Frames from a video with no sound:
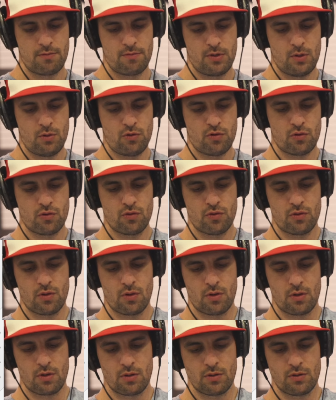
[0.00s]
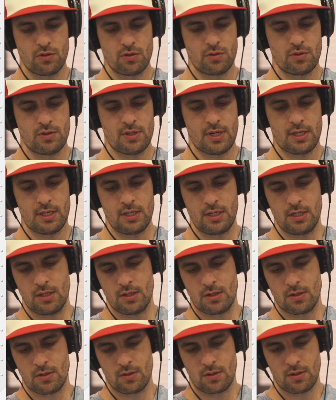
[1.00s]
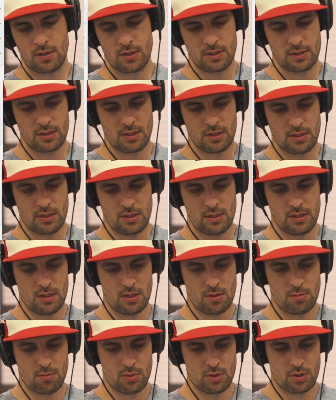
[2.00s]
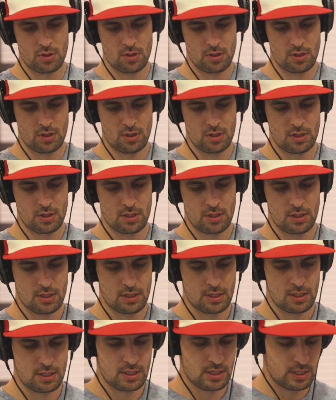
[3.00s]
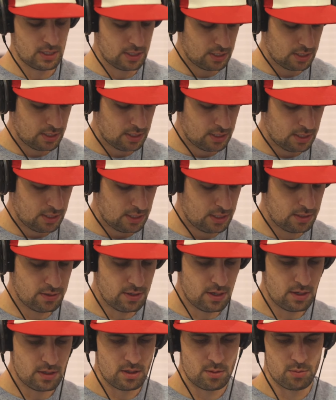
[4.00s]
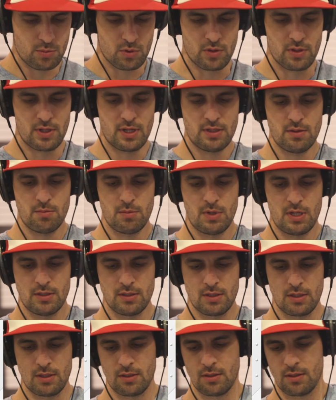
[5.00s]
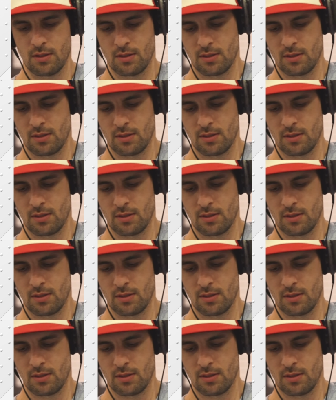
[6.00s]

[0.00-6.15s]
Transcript: future stars, so second year. Is it numbered? He's not numbered. That's amazing.